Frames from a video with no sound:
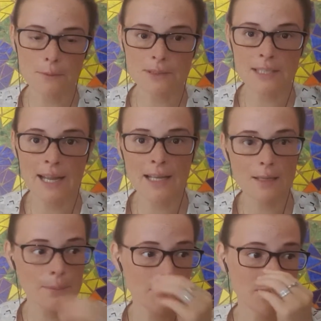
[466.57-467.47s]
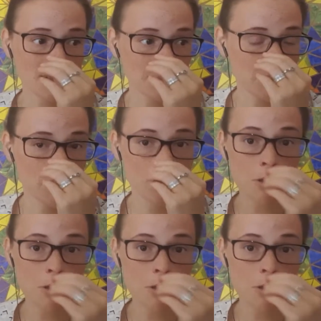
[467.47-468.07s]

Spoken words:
It was like, because with the